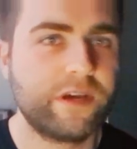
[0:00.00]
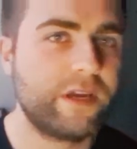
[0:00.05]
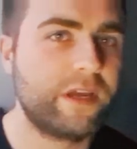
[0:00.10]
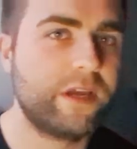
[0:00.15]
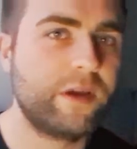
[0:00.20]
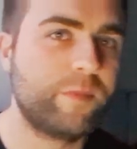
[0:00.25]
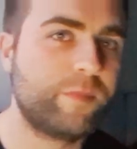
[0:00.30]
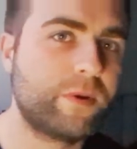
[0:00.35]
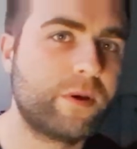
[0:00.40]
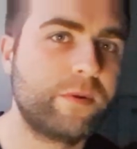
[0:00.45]

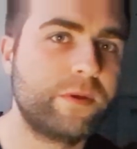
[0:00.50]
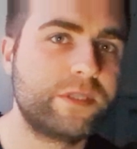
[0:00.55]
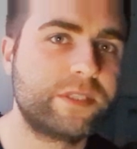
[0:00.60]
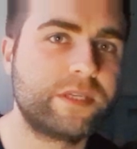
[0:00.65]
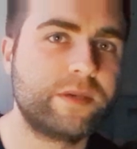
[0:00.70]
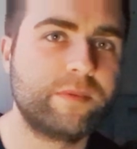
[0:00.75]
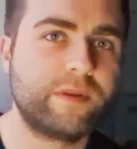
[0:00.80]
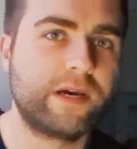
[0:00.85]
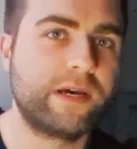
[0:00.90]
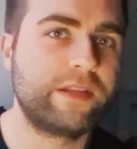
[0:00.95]
it'll probably
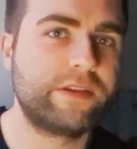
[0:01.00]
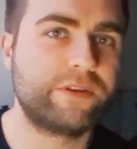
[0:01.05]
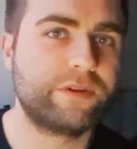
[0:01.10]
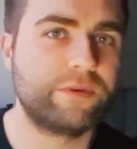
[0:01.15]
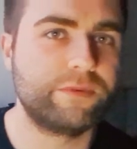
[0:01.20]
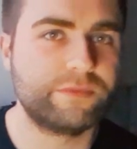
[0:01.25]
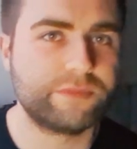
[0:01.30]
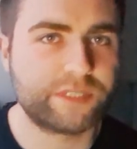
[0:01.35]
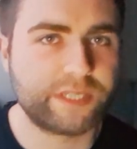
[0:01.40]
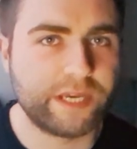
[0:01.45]
seem like I
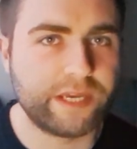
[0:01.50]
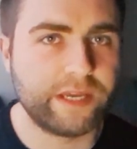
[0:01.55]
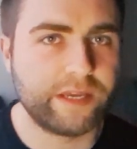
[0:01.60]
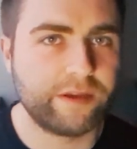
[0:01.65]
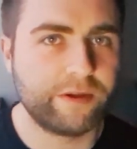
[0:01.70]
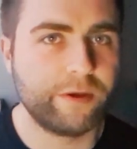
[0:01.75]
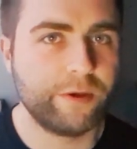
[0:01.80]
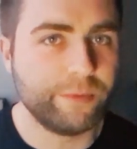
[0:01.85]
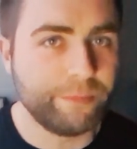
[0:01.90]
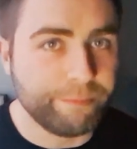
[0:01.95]
don't say
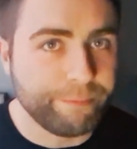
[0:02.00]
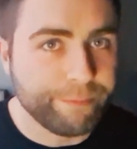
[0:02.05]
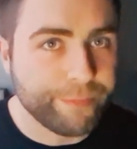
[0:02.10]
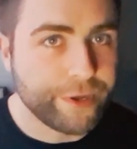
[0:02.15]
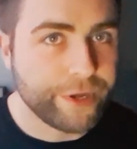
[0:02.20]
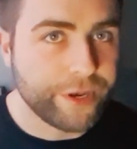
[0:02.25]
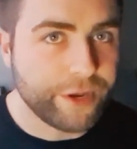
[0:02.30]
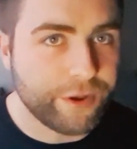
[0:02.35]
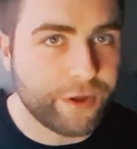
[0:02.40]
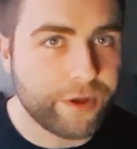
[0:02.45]
um
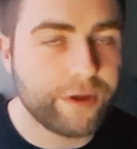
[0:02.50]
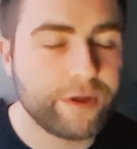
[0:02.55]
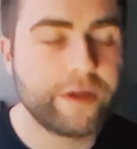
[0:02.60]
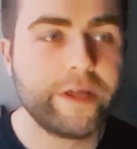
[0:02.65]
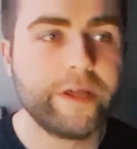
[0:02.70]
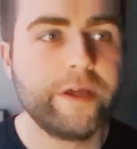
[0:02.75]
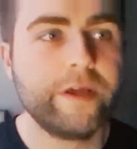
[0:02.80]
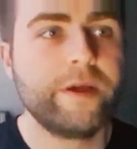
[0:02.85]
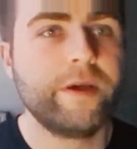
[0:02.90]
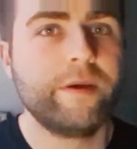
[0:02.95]
a lot,
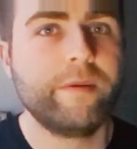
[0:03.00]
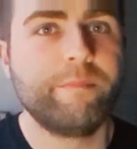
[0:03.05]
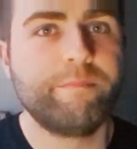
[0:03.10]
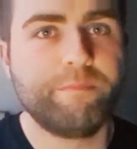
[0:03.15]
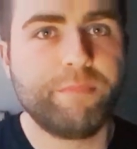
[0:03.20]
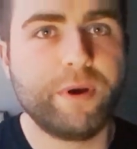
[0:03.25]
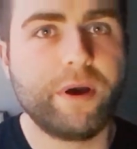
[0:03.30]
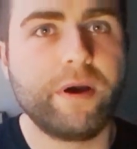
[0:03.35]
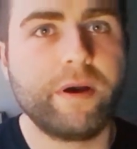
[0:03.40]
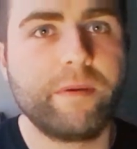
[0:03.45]

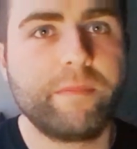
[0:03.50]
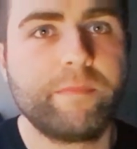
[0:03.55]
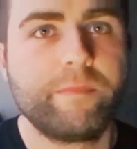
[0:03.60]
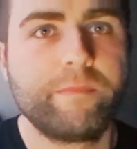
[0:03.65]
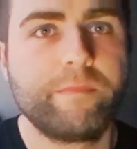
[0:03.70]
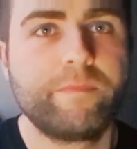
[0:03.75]
but